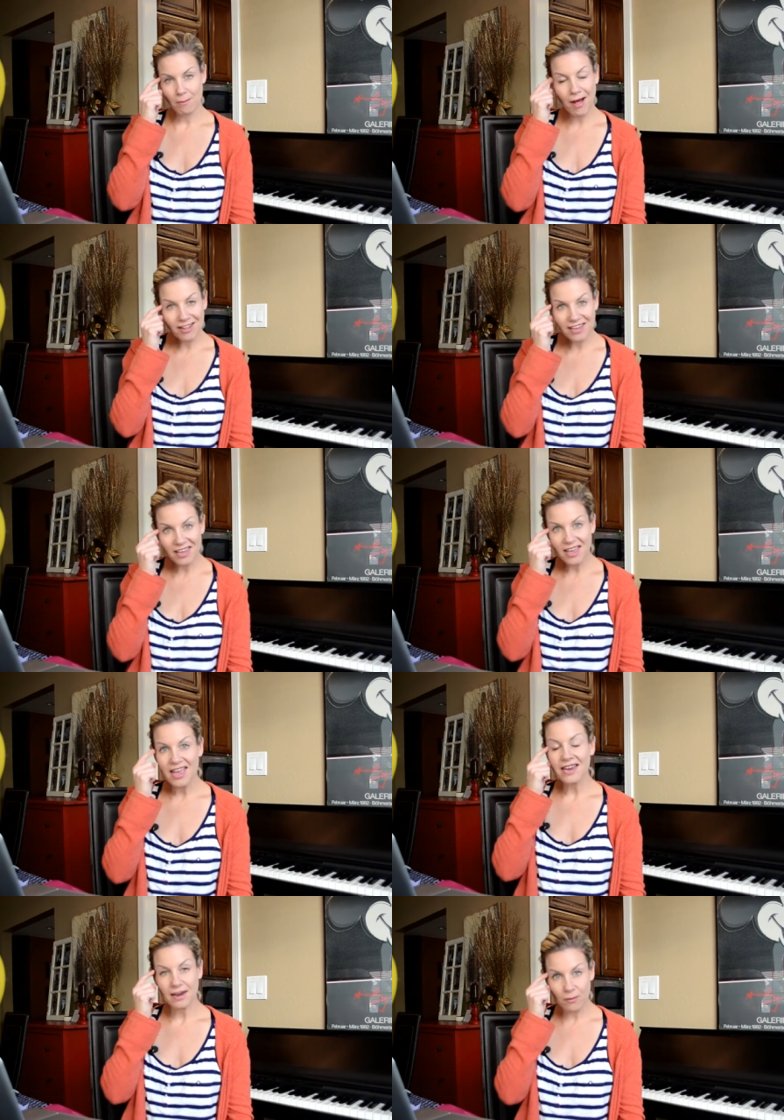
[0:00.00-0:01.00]
Molly,
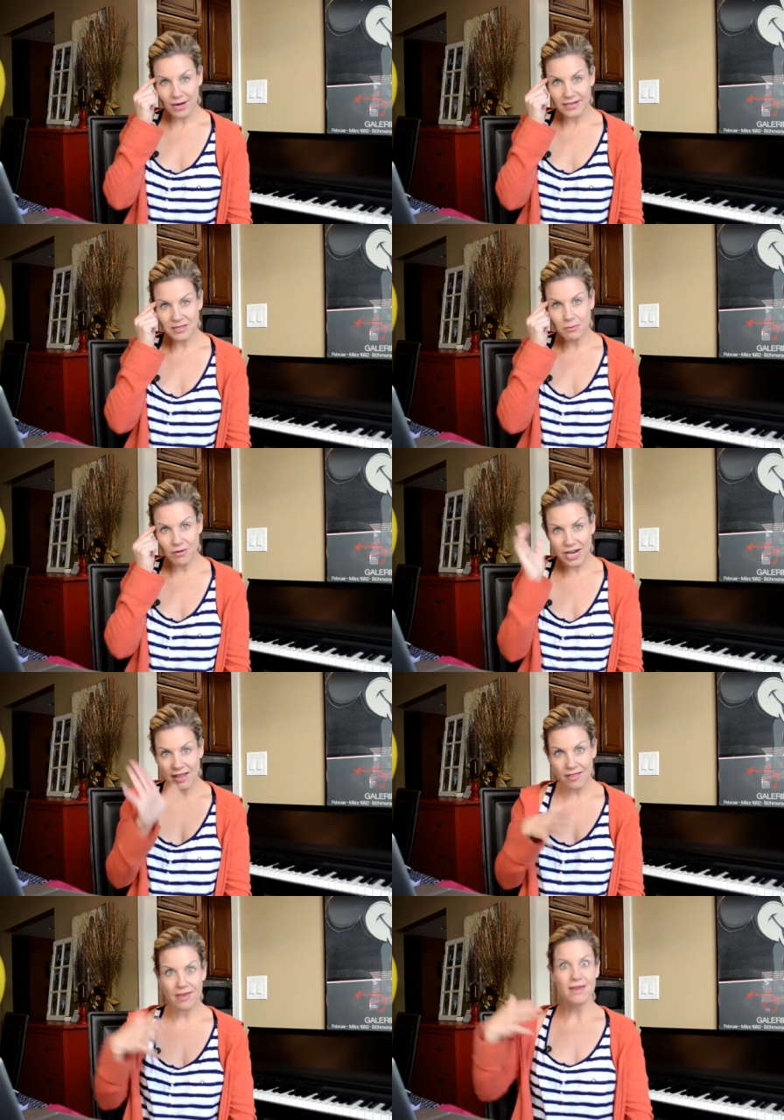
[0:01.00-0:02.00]
get ready to
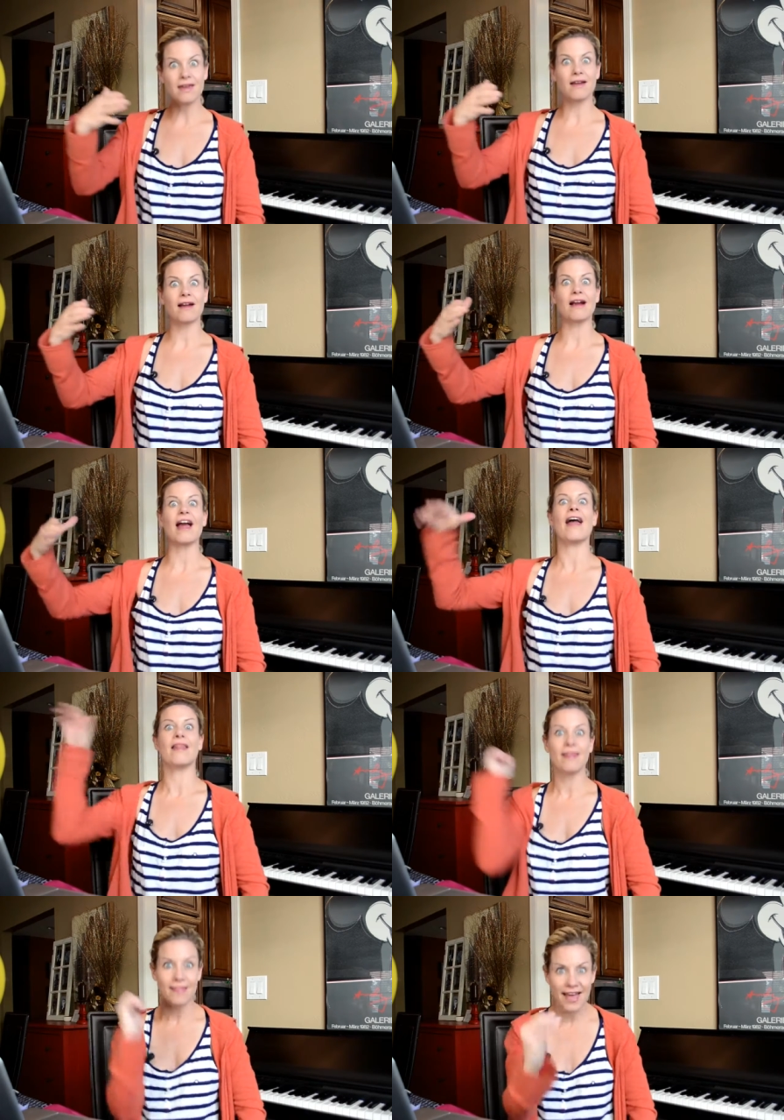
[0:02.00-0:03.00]
breathe here,
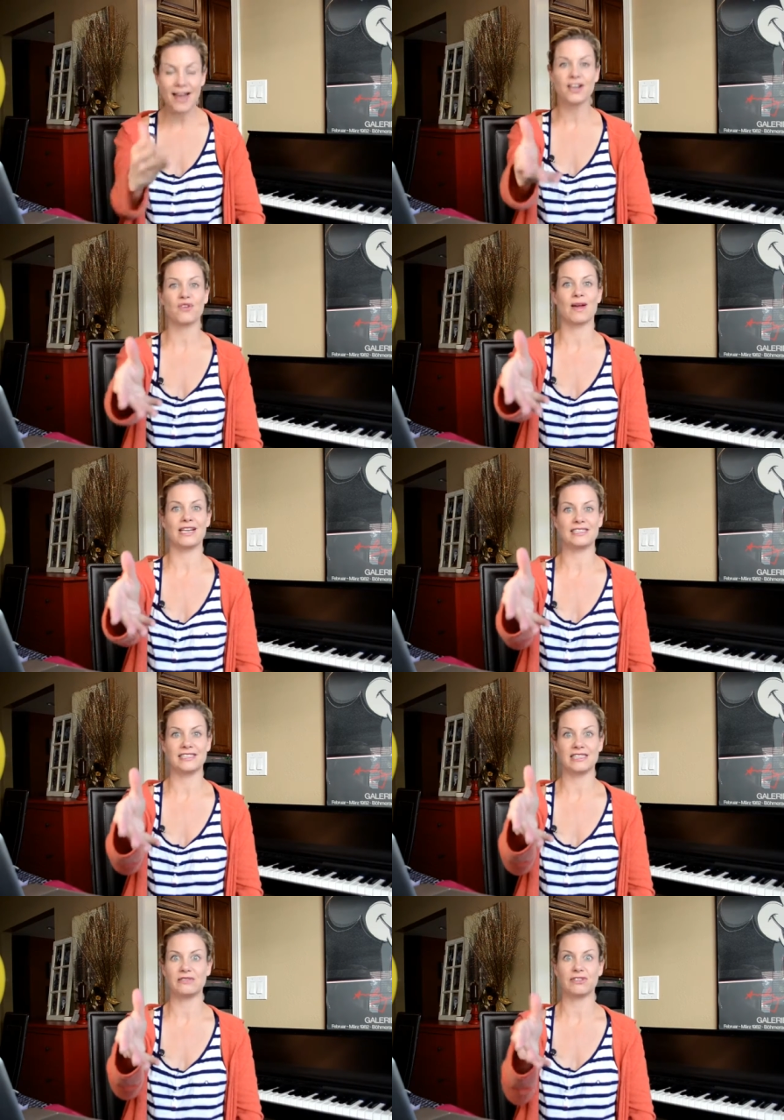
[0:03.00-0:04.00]
and then you're ready
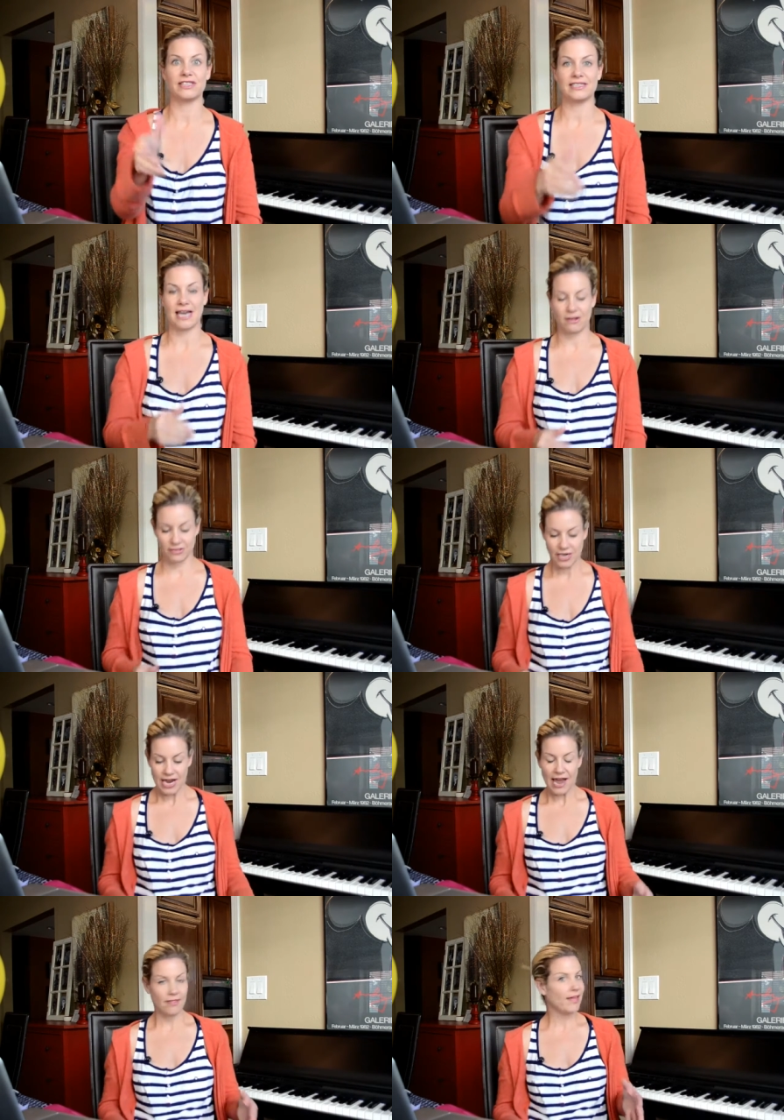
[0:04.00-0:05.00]
to deliver the sound.
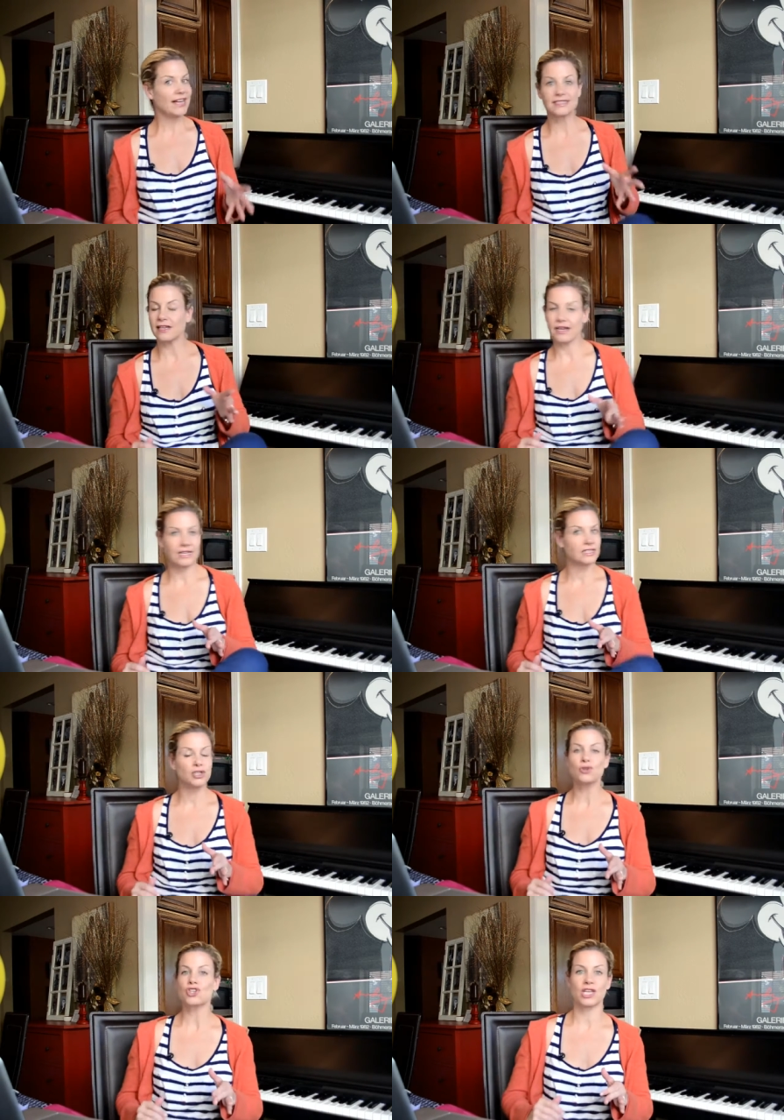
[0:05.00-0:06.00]
And that is
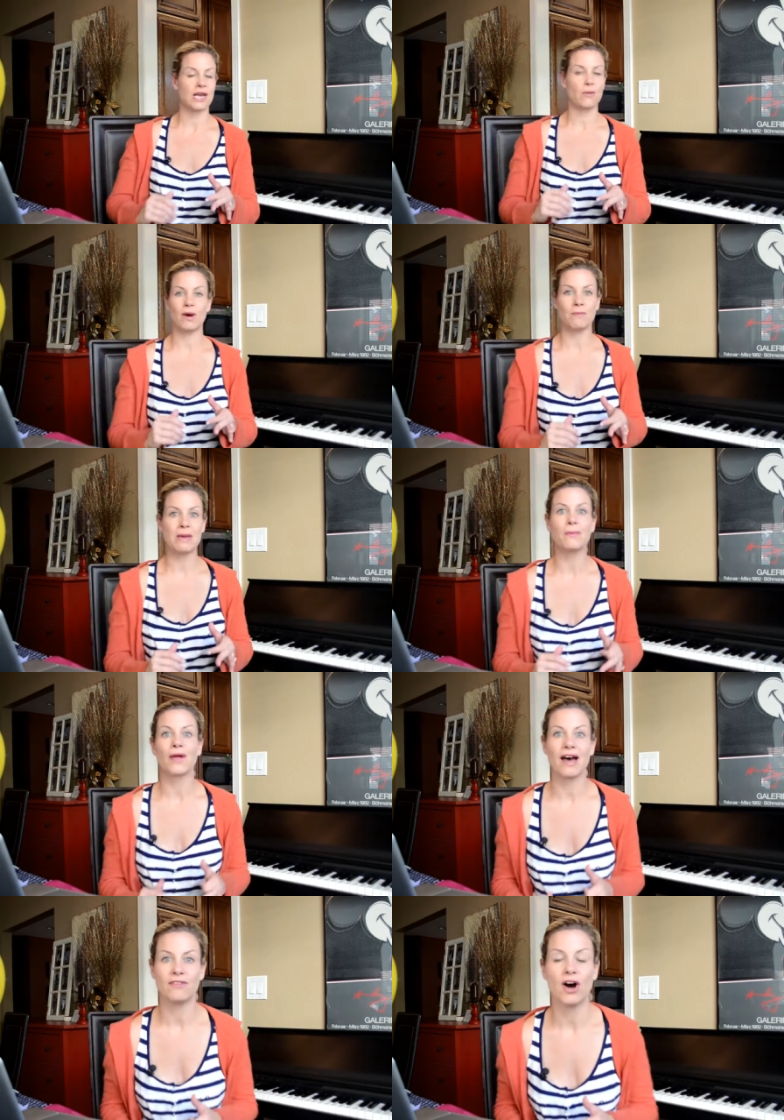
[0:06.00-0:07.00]
usually what
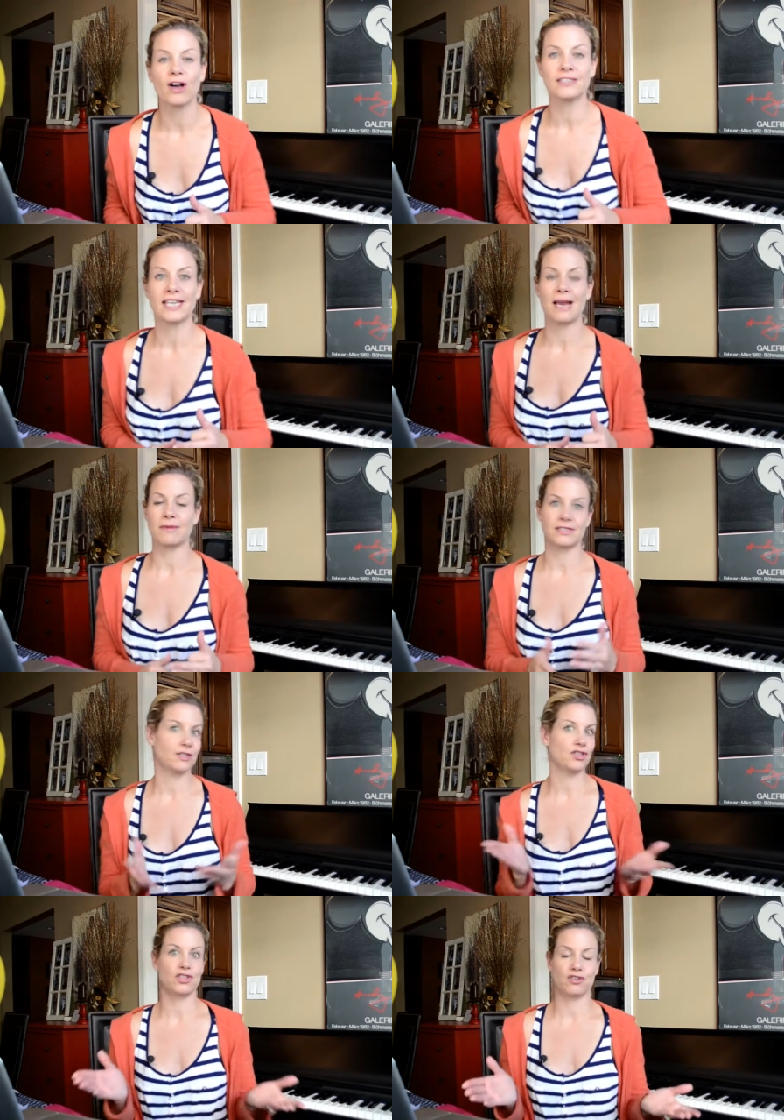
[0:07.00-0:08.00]
people have a hard time because
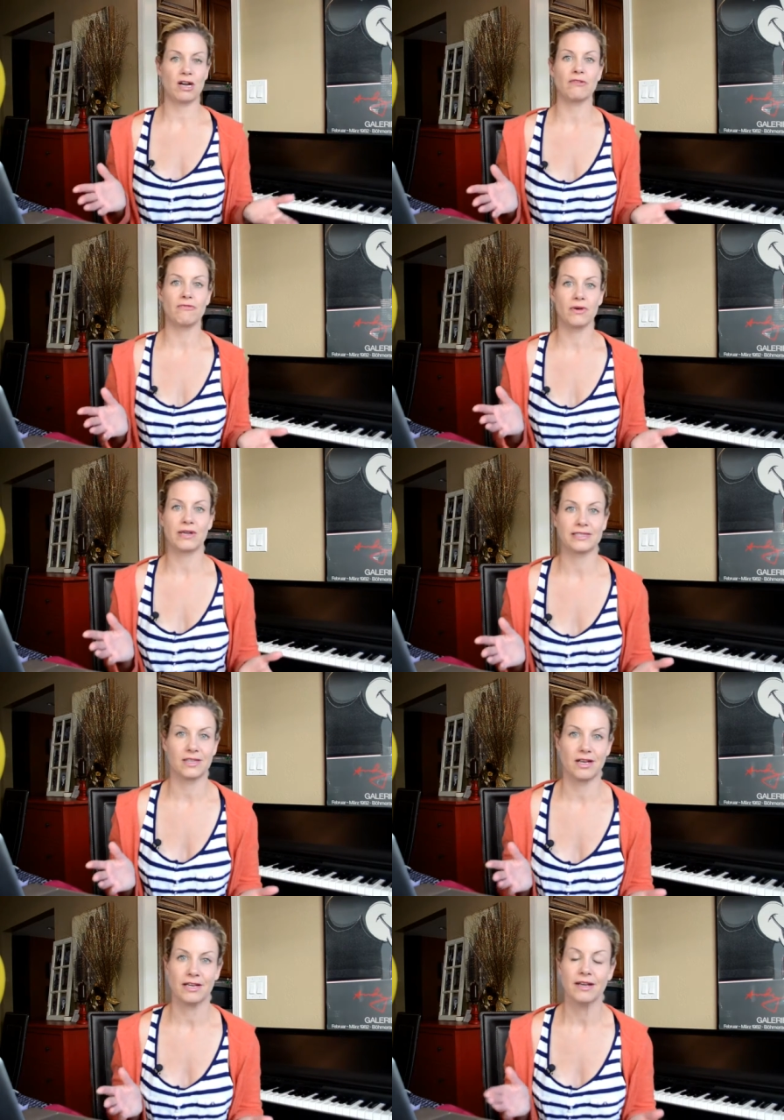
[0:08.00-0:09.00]
they're just trying to focus
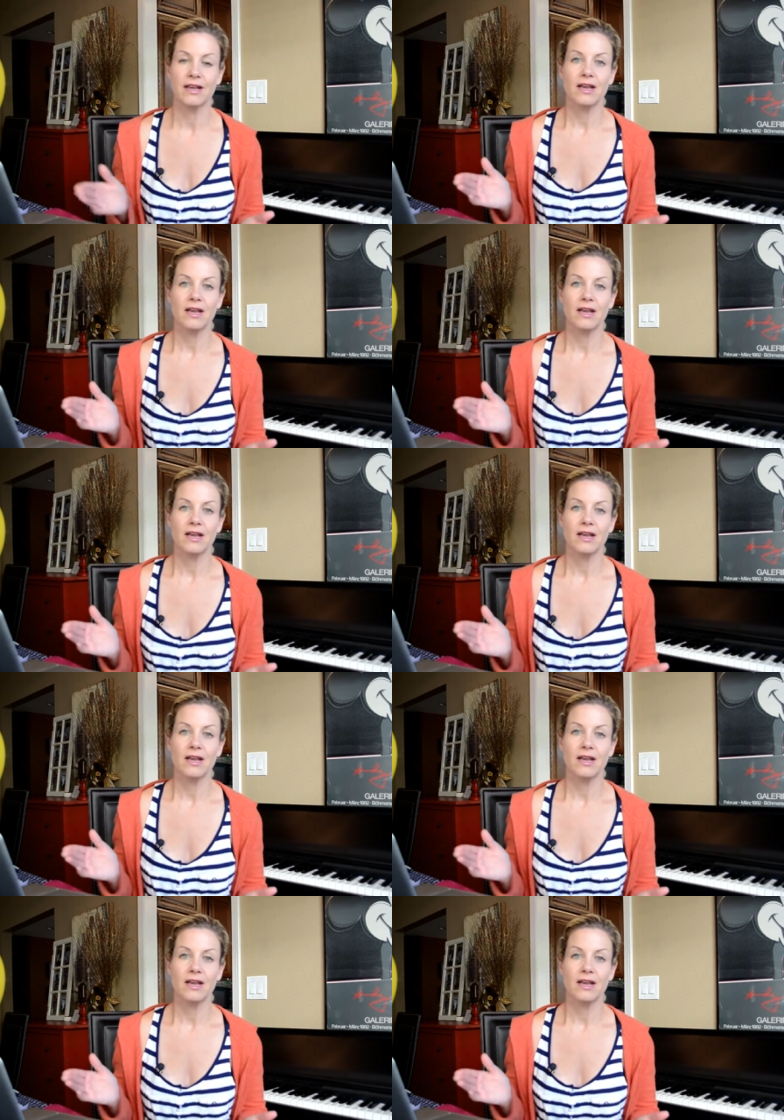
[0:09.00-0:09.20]
on